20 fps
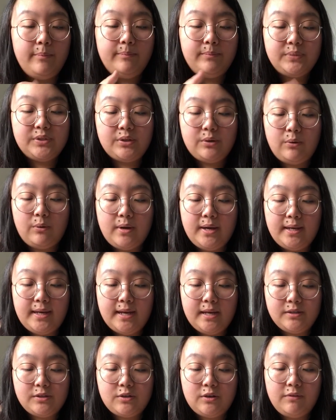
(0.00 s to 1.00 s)
So I
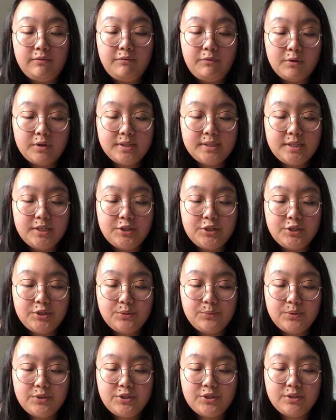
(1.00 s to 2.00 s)
cast off 4 stitches,
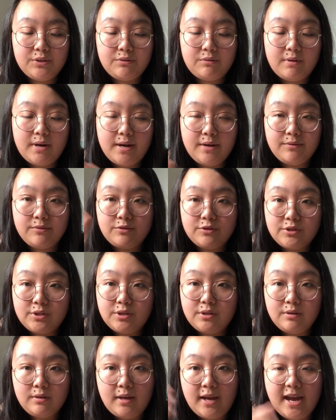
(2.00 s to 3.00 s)
which is around
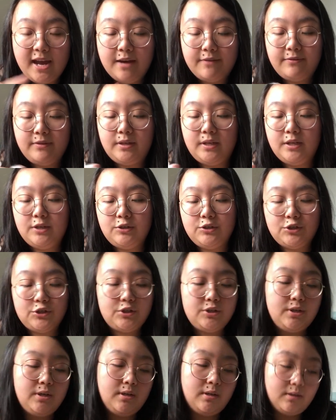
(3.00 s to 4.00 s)
1/2
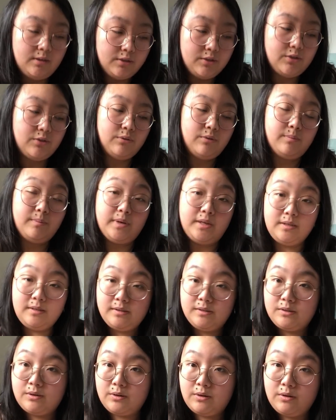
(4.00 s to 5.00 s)
inch. So the
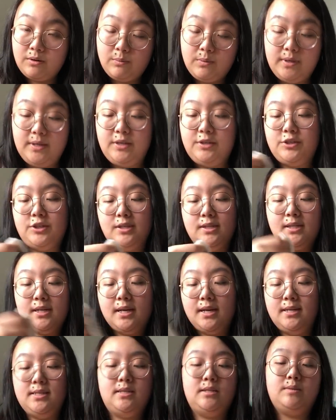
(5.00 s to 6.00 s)
buttons are 1 inch in
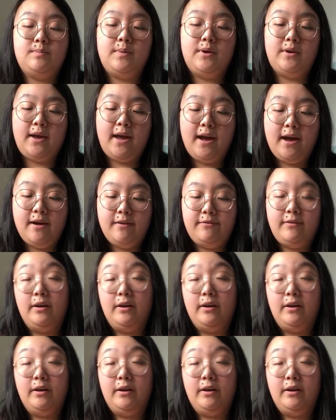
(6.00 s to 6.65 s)
size. It's about half.